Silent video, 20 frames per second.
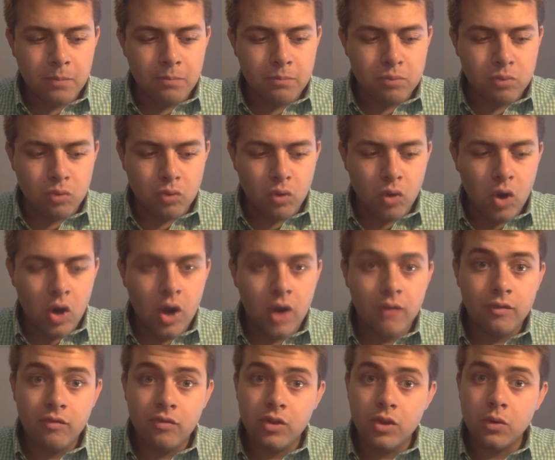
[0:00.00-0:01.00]
broad
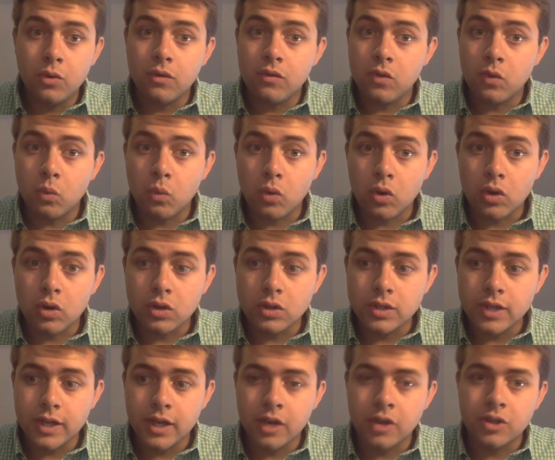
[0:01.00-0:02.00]
view of the
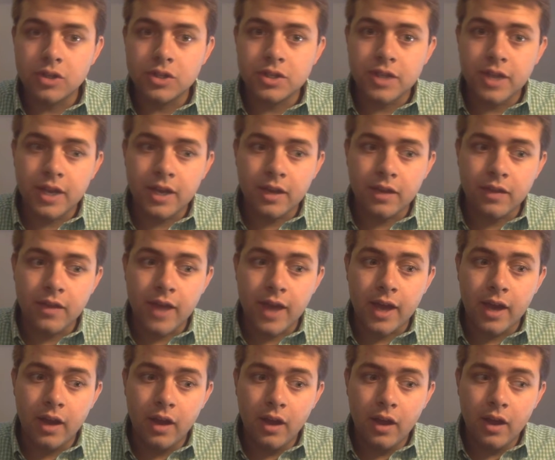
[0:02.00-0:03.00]
world and understanding
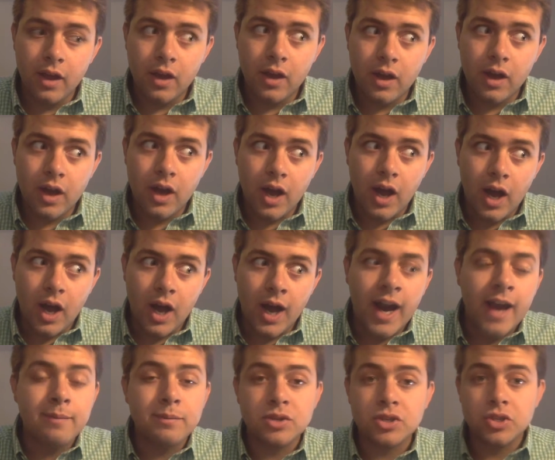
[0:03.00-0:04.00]
that
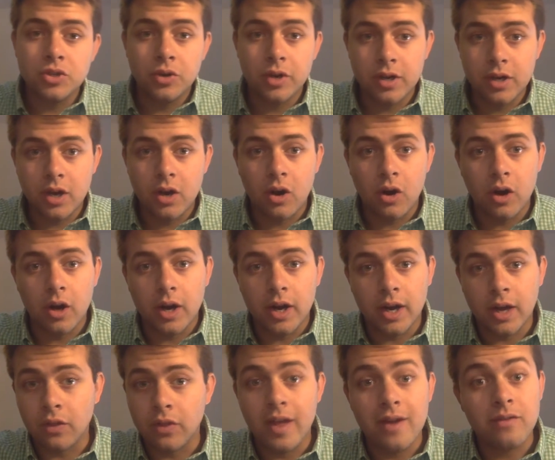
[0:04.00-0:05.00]
I'm a student at heart
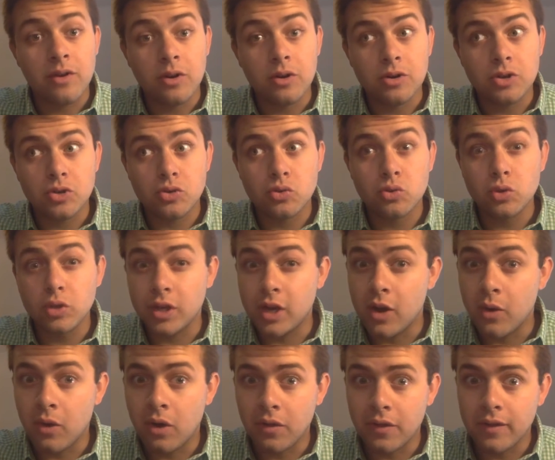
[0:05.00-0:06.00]
and I'll never truly
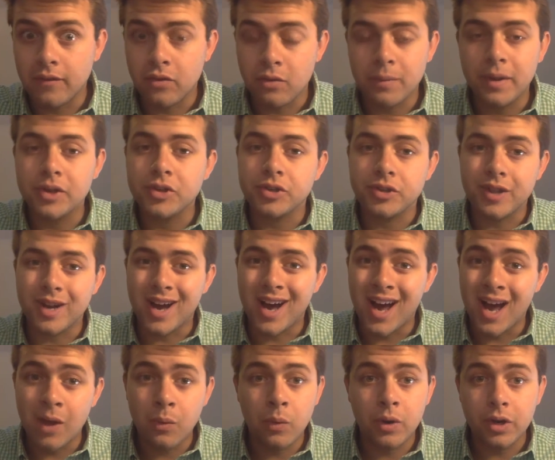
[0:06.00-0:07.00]
know all the information that
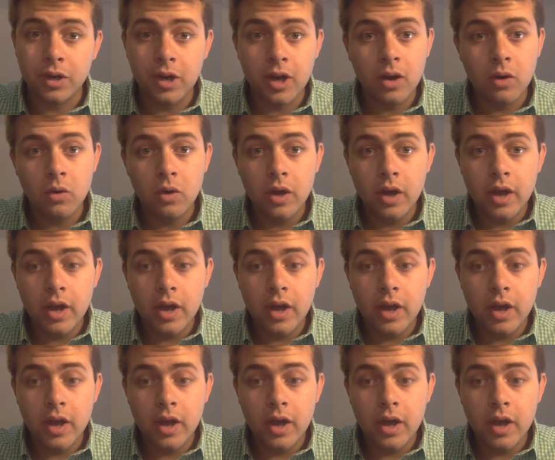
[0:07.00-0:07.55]
I want to know.